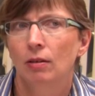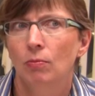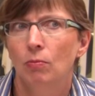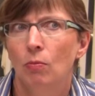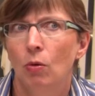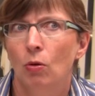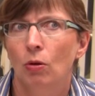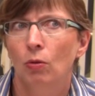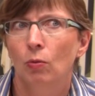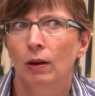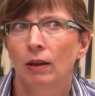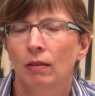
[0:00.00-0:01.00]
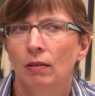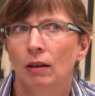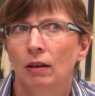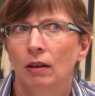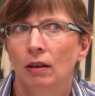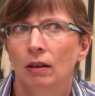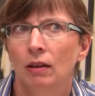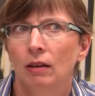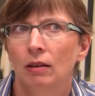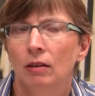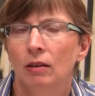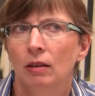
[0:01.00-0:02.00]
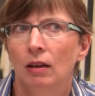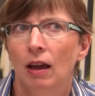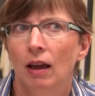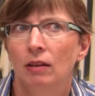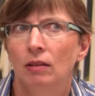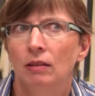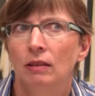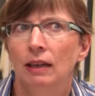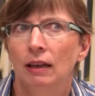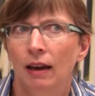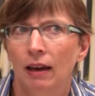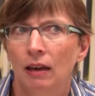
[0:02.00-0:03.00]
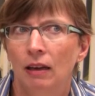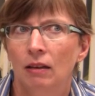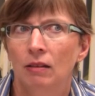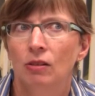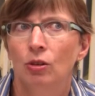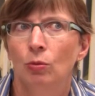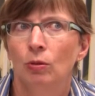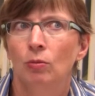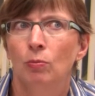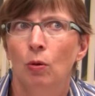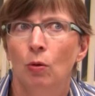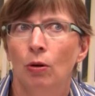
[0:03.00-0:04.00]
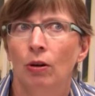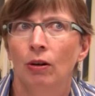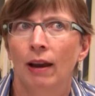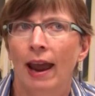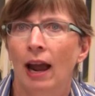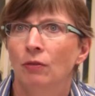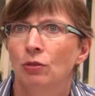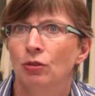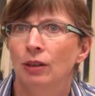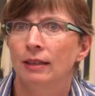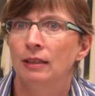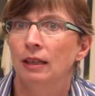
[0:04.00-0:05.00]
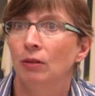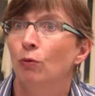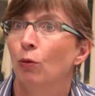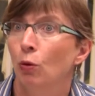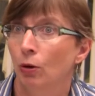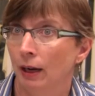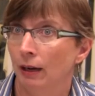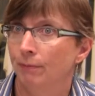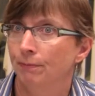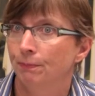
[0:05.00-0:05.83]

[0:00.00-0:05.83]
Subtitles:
more with the Canadians who were born after 1940.